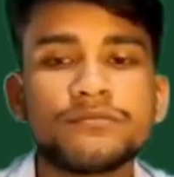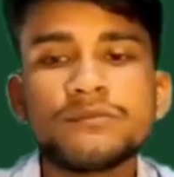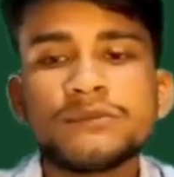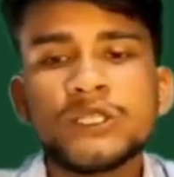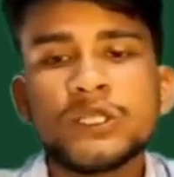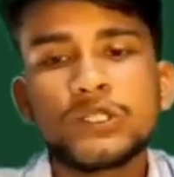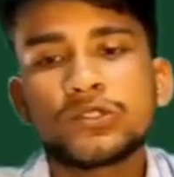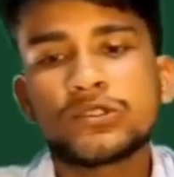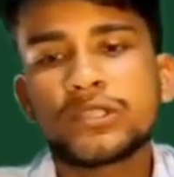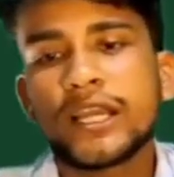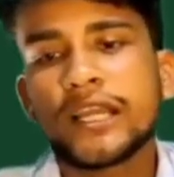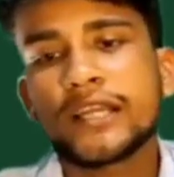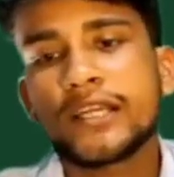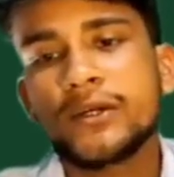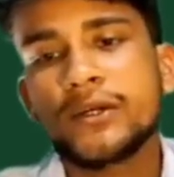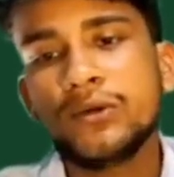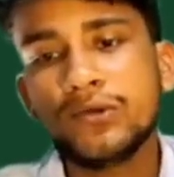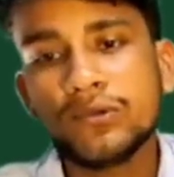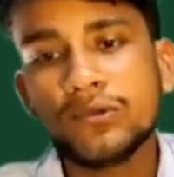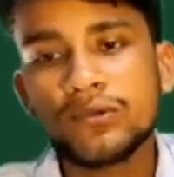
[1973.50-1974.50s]
So thank
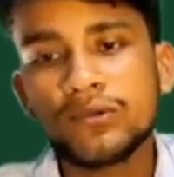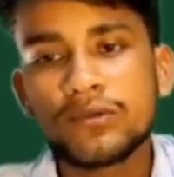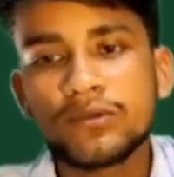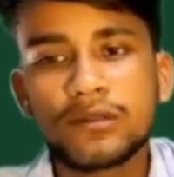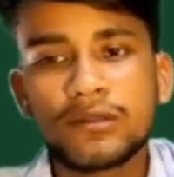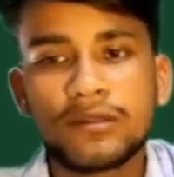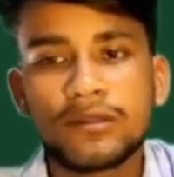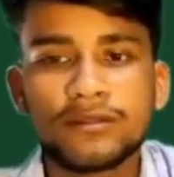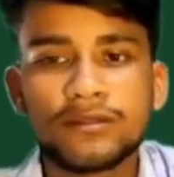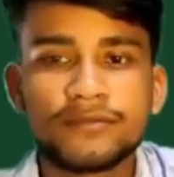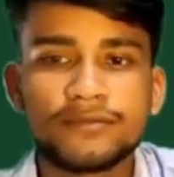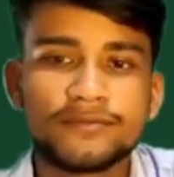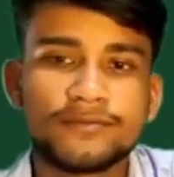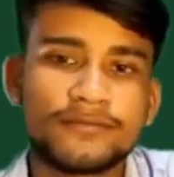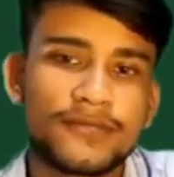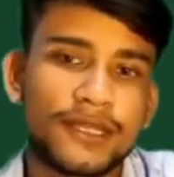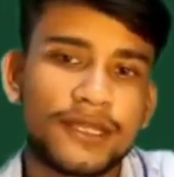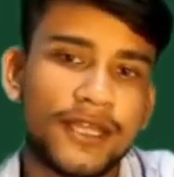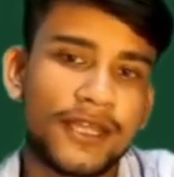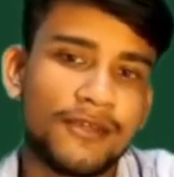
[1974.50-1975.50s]
you,
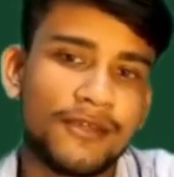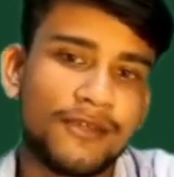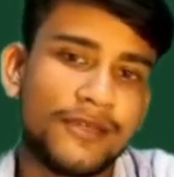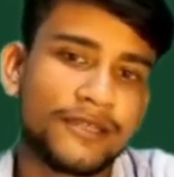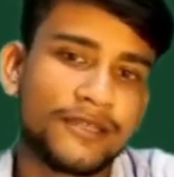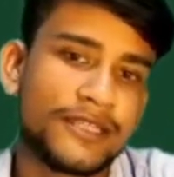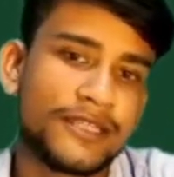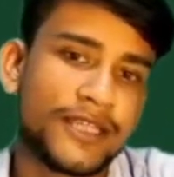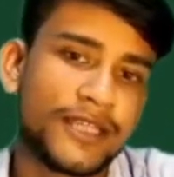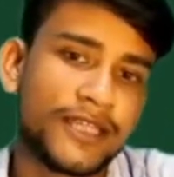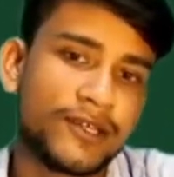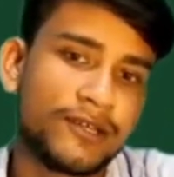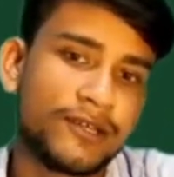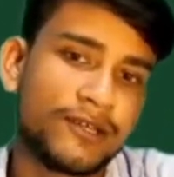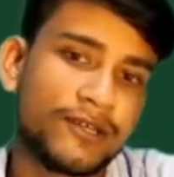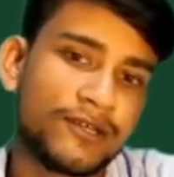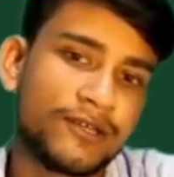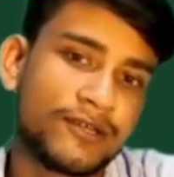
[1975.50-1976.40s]
a big thank you